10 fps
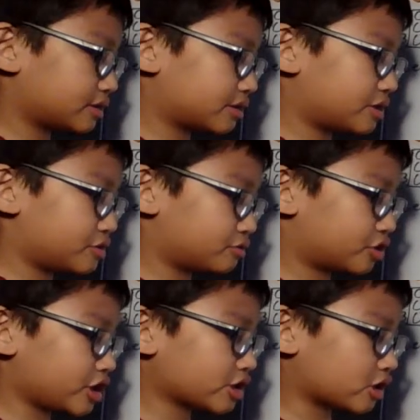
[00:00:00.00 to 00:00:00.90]
you
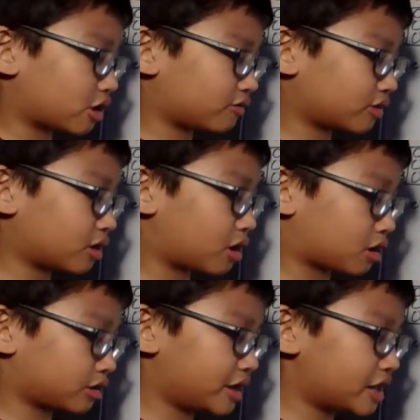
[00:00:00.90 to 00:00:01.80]
trade your car for a
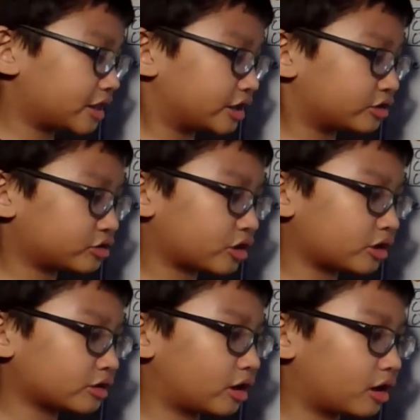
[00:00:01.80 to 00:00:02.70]
Harley, and then you turn
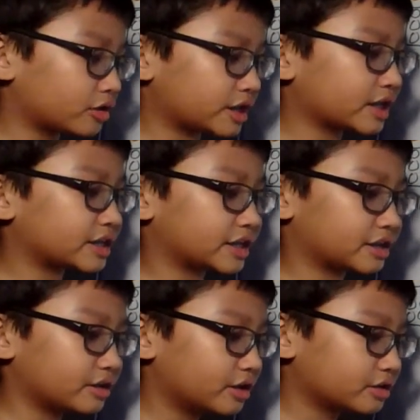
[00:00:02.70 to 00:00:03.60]

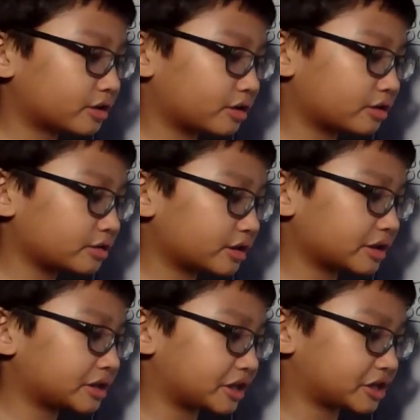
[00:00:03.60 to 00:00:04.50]
the
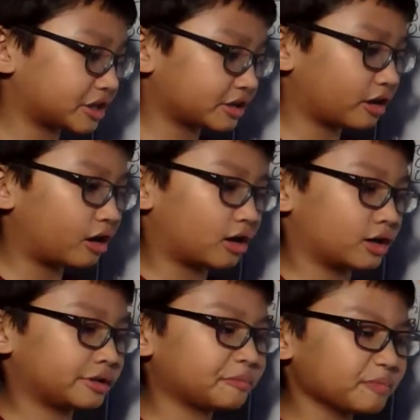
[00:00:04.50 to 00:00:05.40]
ignition
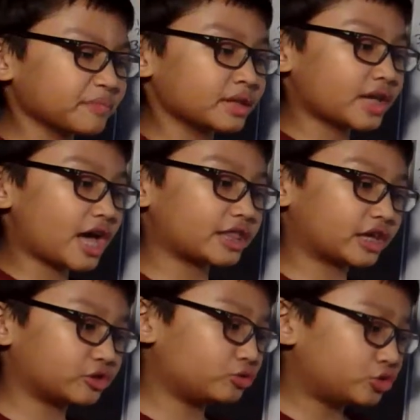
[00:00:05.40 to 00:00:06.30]
on, and
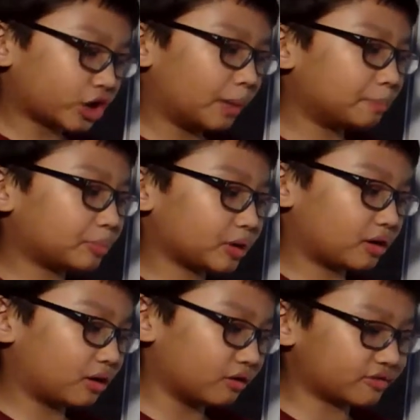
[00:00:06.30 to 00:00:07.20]
then you jump
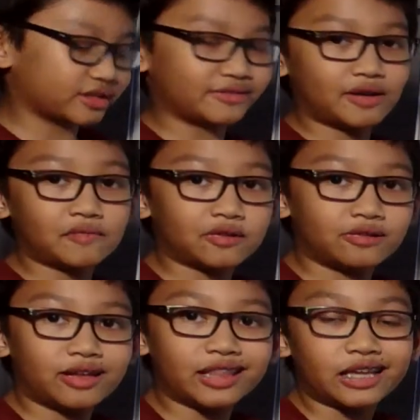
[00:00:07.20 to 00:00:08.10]
over the river,
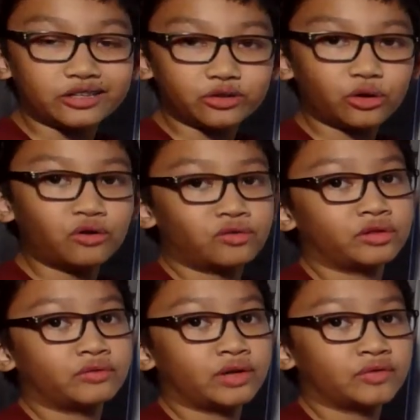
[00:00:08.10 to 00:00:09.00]
and then you're over
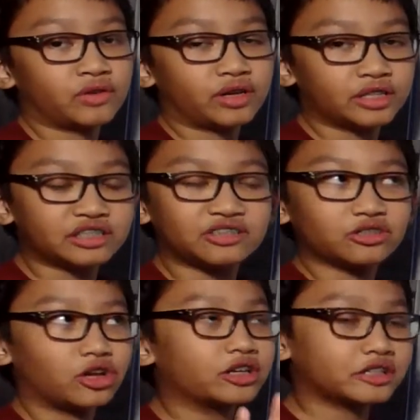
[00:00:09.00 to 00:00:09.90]
the river because you're
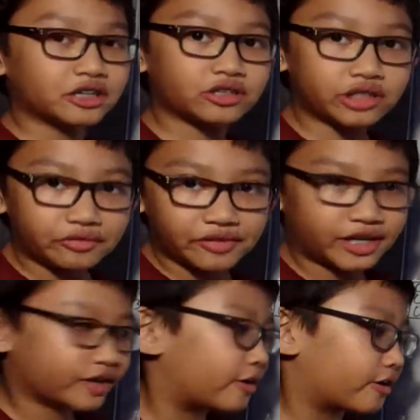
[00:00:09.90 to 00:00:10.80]
launching yourself in a
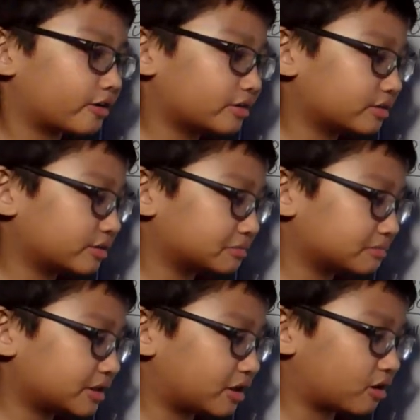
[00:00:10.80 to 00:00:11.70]
car. No,
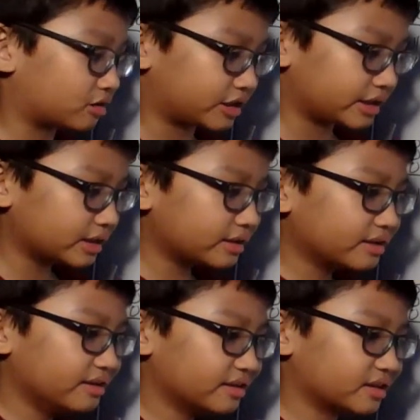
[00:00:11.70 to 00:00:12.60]
in a Harley.
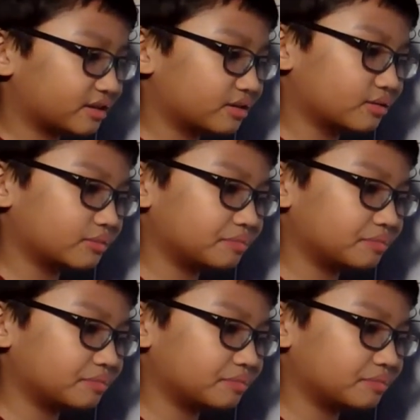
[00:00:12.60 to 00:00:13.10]
So